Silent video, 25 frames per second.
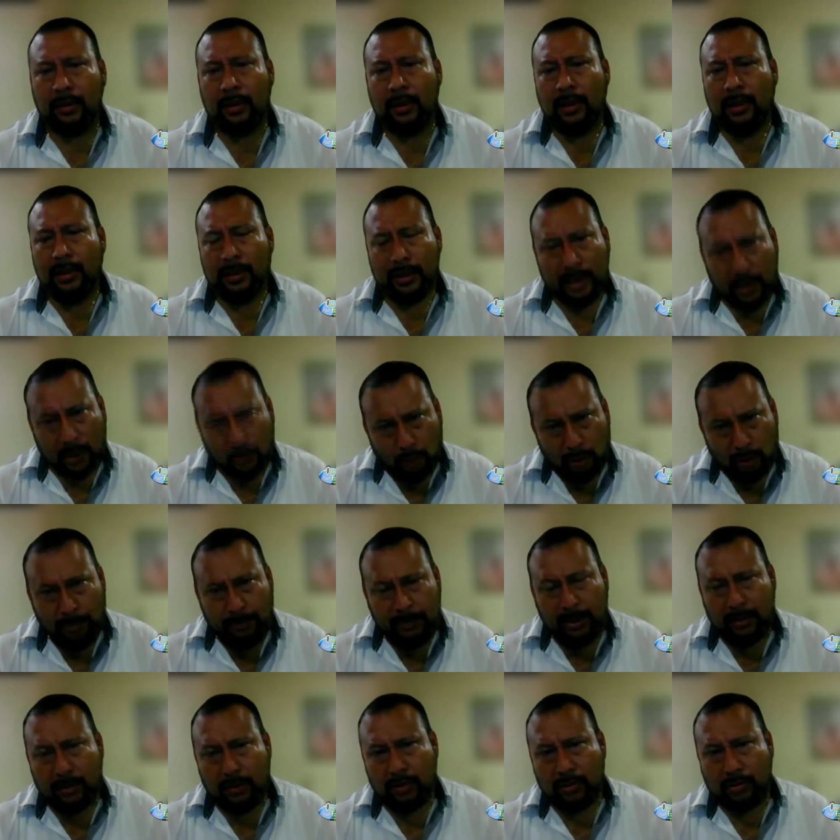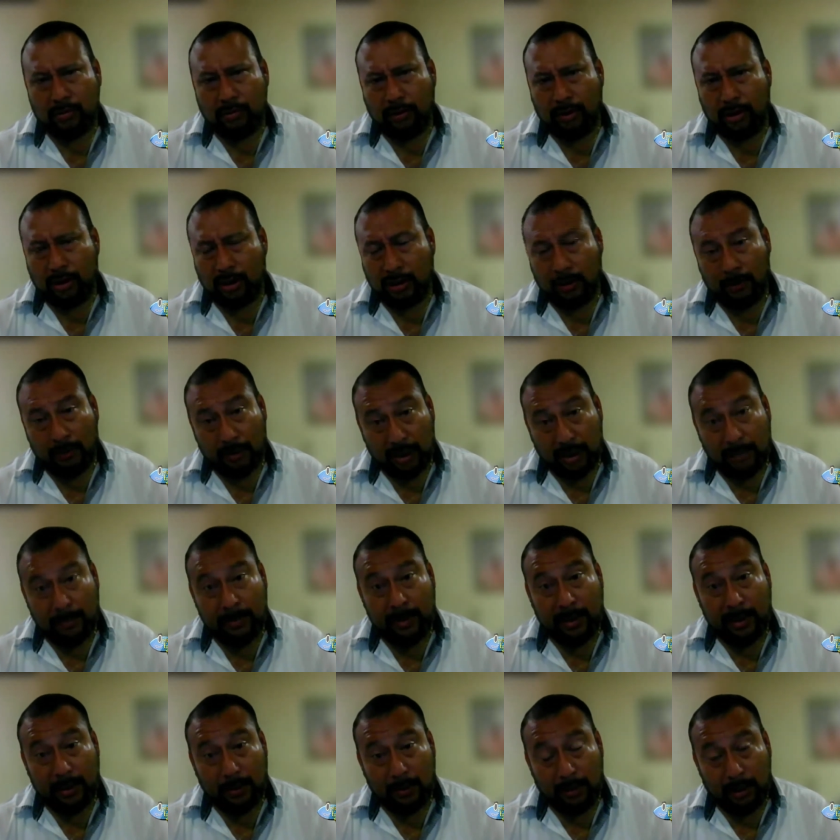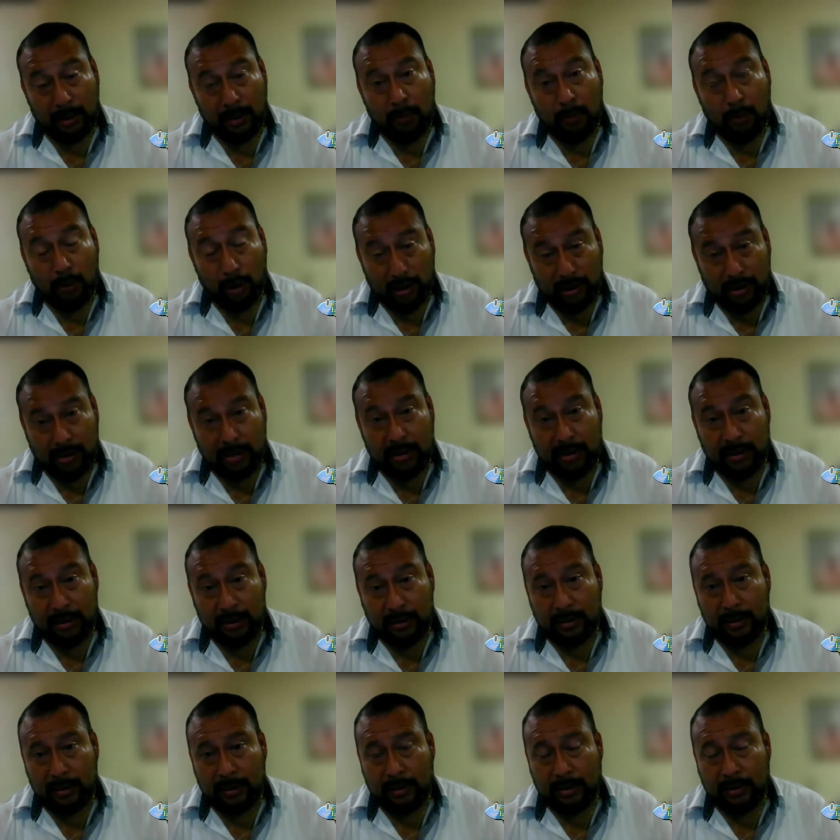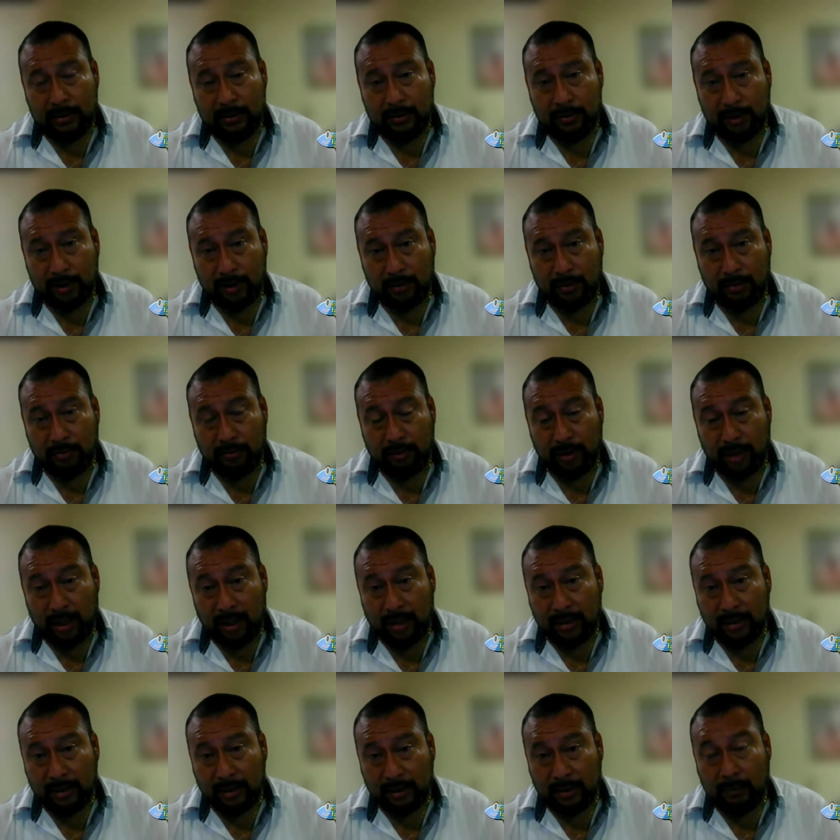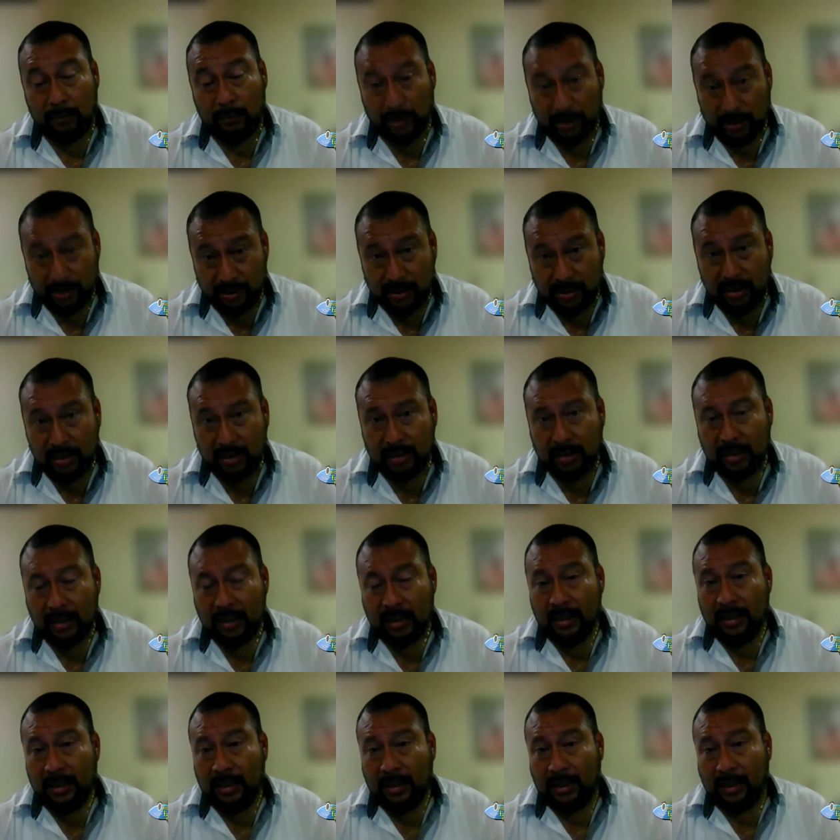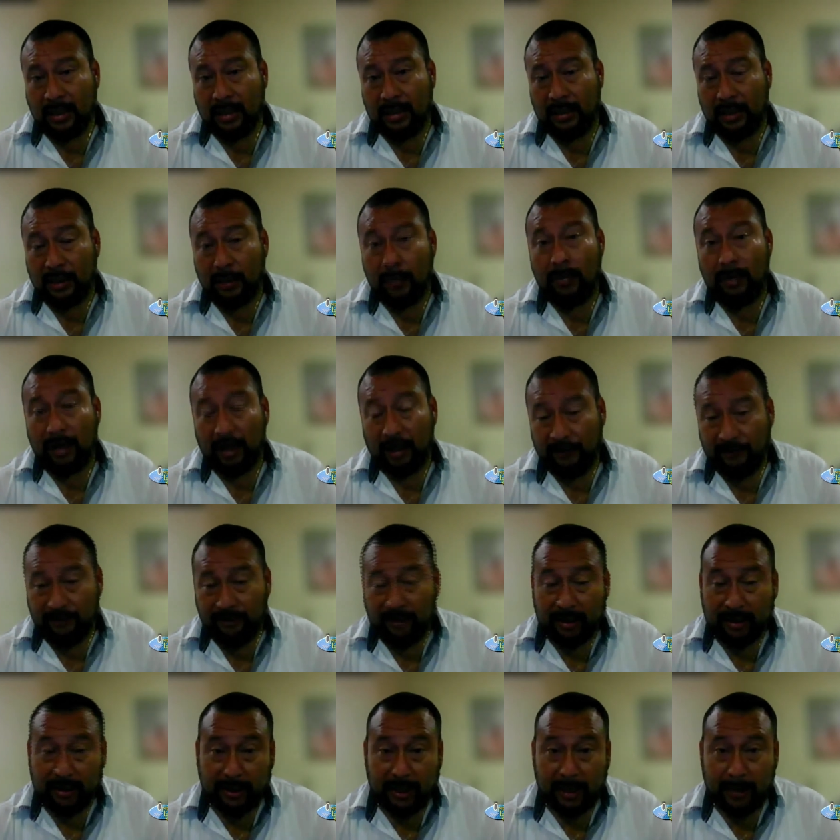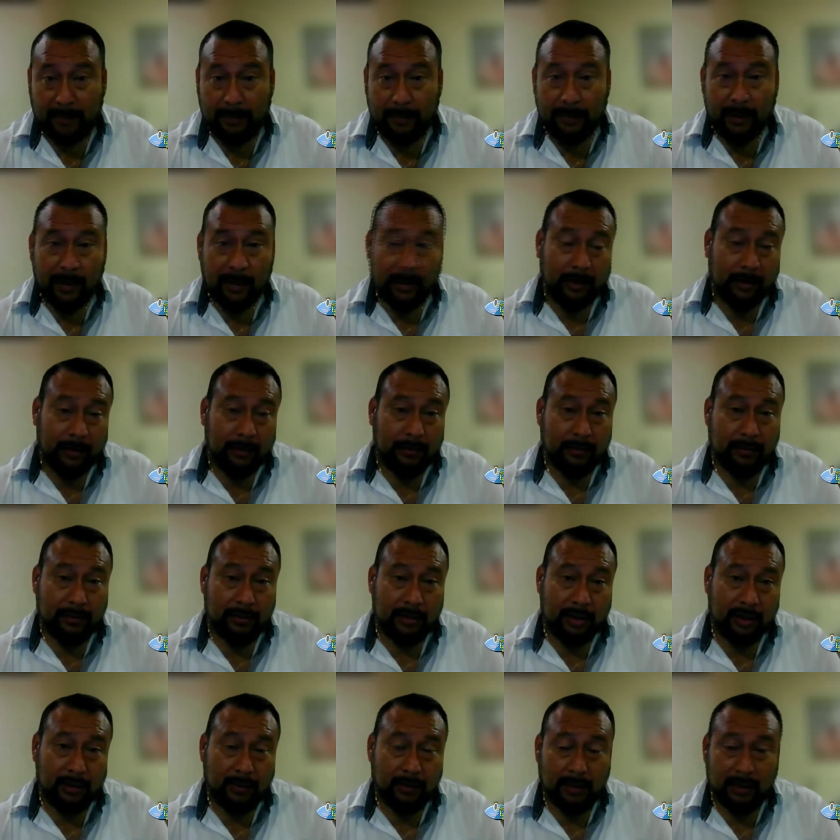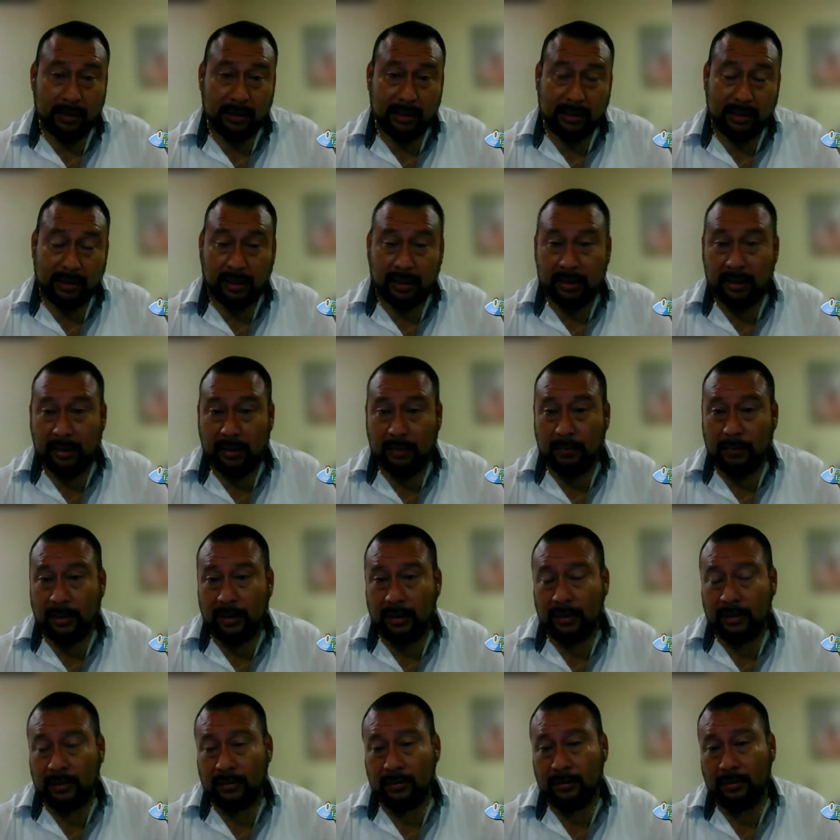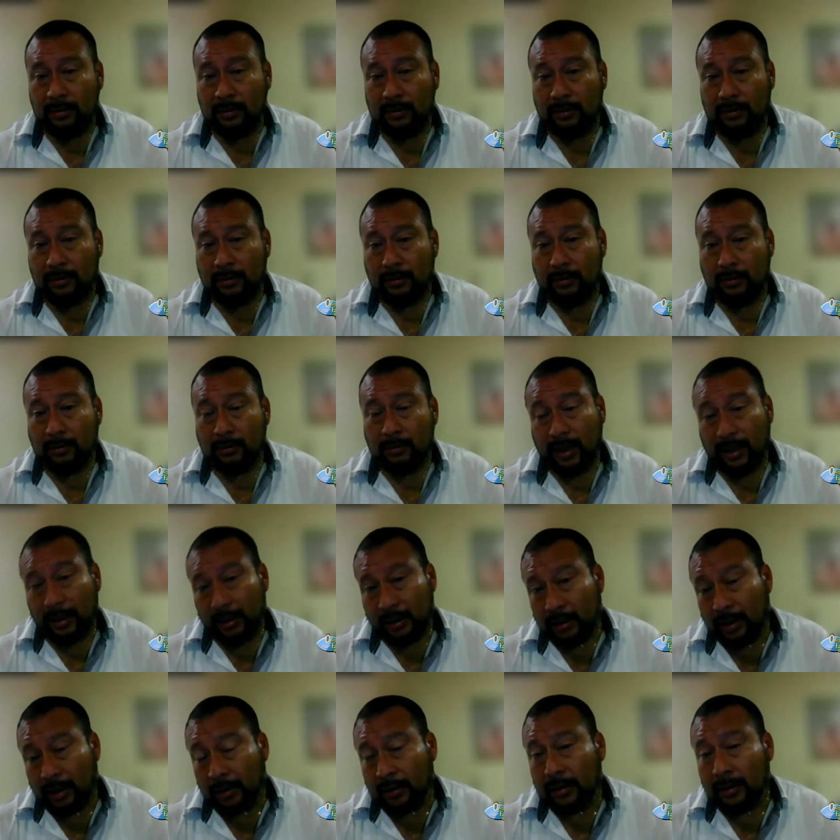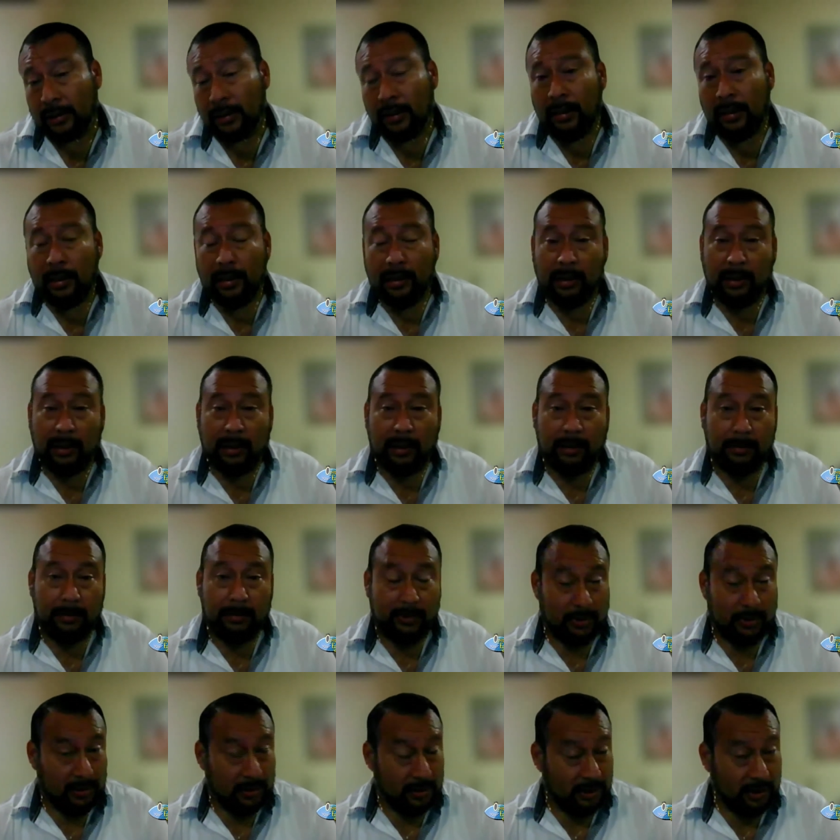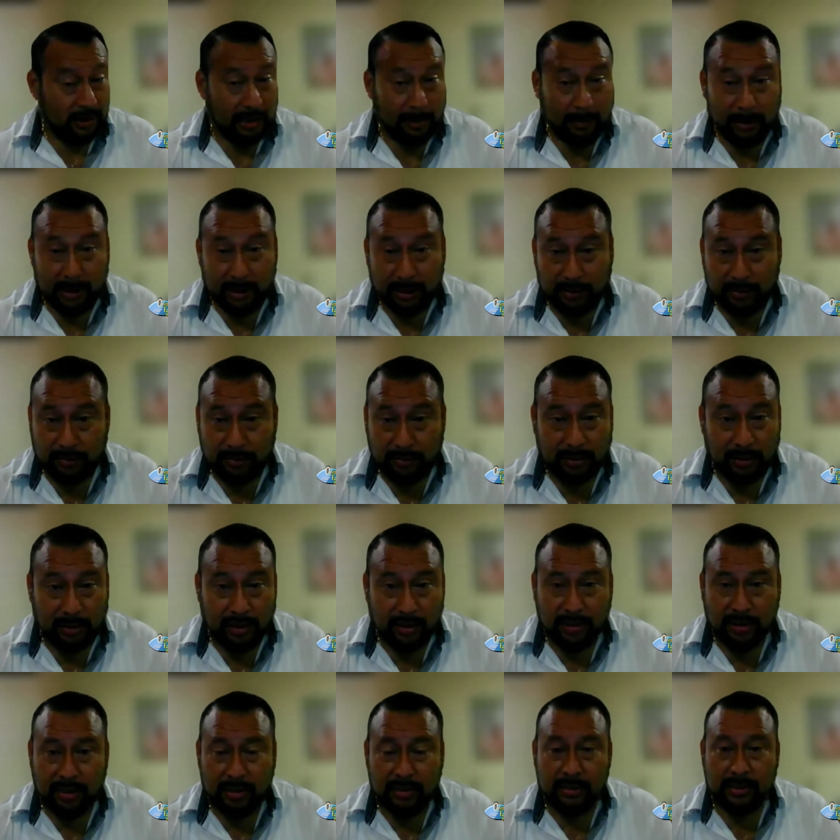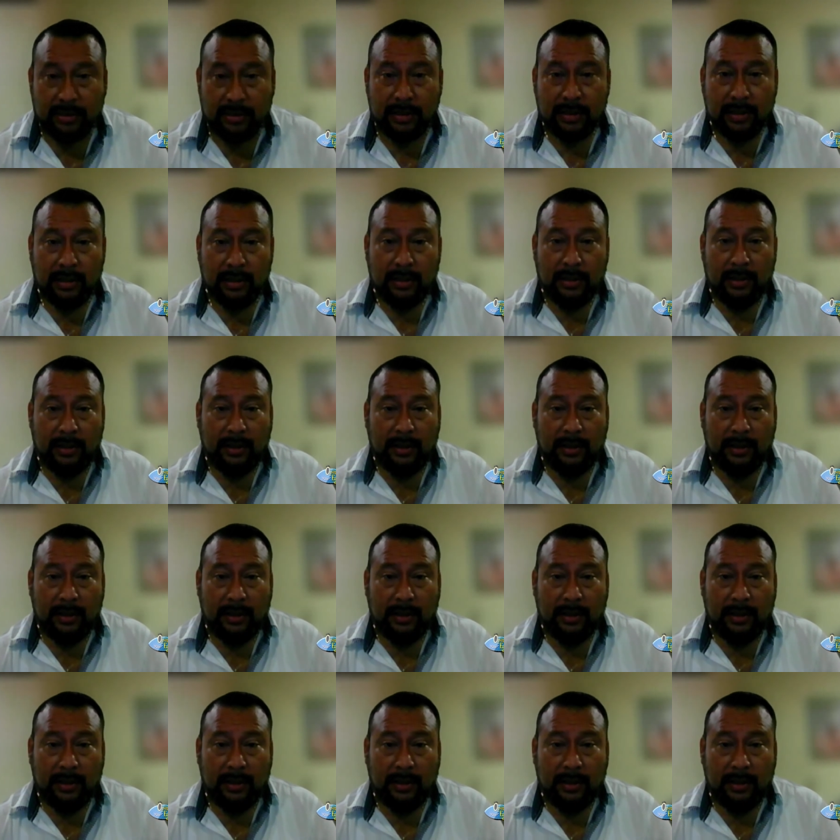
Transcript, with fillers: So there will be consultation with them. They they will see this Sugar Industry Act. They will see it, and they will have their time to say what is that they want or want not. Um, same with associations.